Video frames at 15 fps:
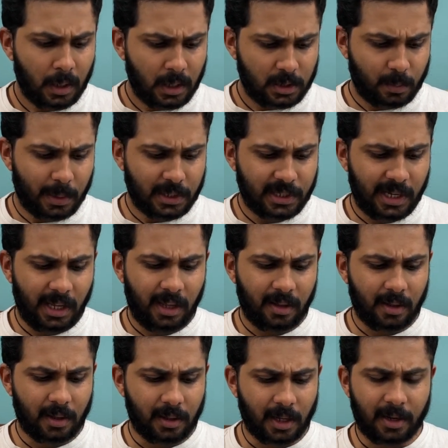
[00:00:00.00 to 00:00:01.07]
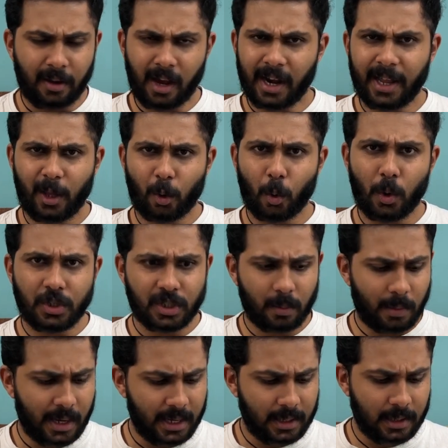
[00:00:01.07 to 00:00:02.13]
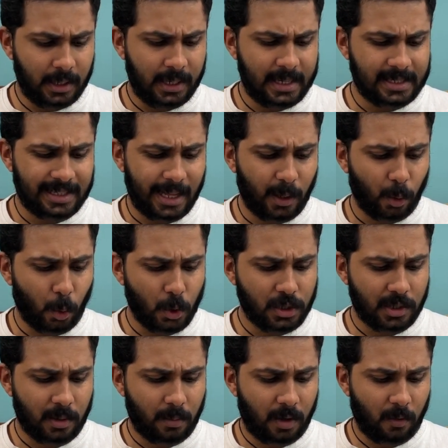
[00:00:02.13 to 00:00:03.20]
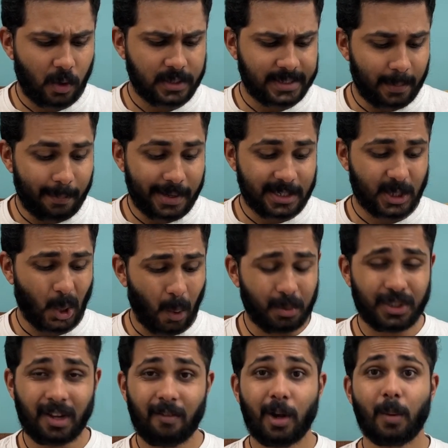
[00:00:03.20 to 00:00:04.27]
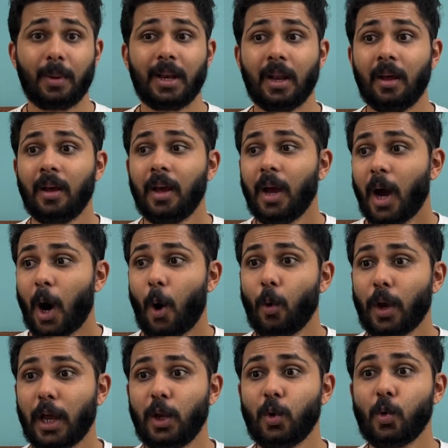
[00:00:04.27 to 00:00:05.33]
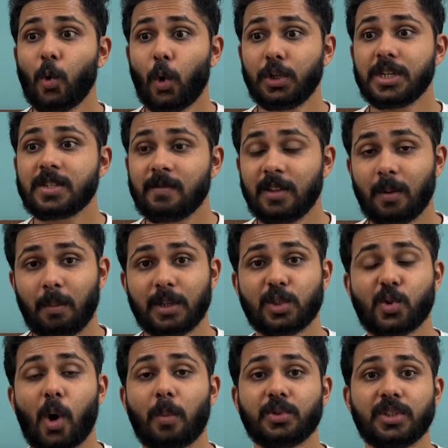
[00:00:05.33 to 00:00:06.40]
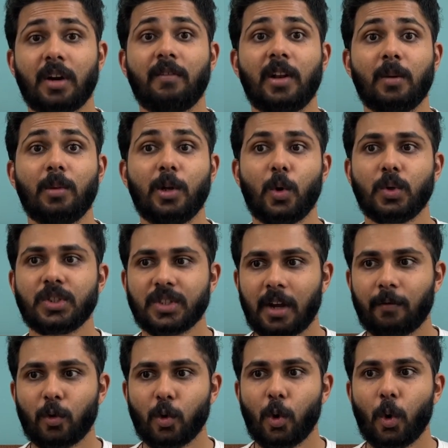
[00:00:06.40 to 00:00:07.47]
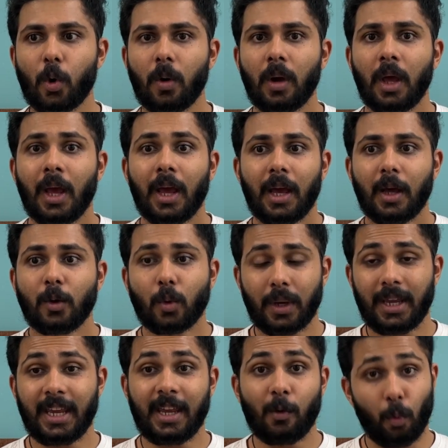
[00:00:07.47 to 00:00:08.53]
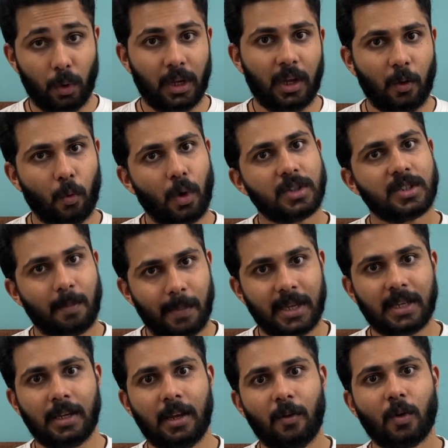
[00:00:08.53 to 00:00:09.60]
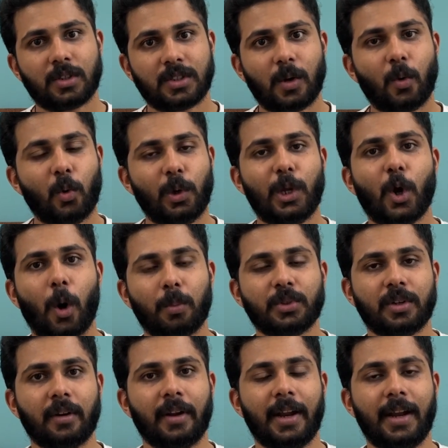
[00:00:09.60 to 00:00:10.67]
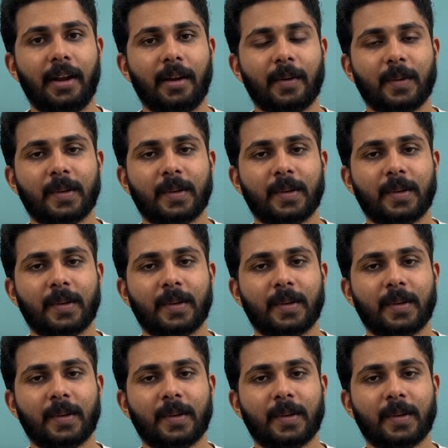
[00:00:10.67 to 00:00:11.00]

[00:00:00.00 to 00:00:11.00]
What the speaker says: especially regarding Rohit Sharma, he's like, Rohit Sharma was the best option available. How can you go just with the best option available? You just have to go. He was the best. He was the only option, right?